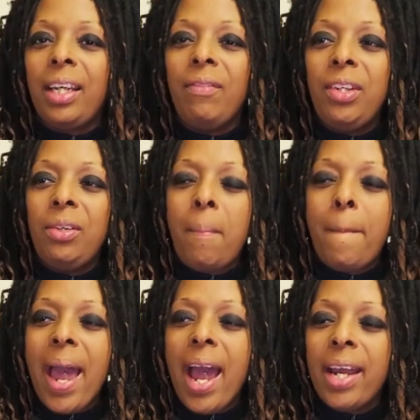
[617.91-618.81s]
giving you a
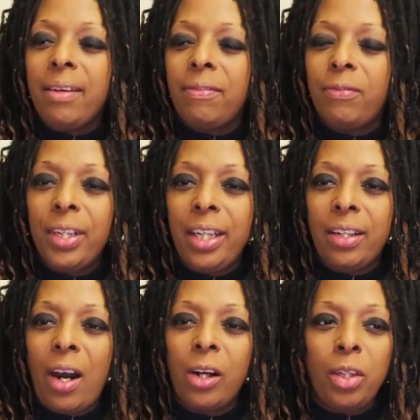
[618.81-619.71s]
bag of freaking
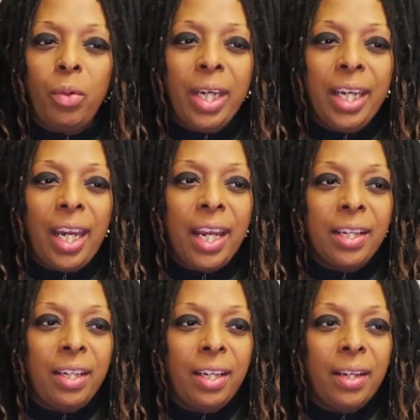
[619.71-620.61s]
Halloween
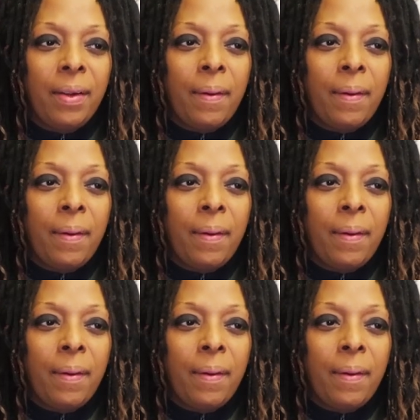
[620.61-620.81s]
candy,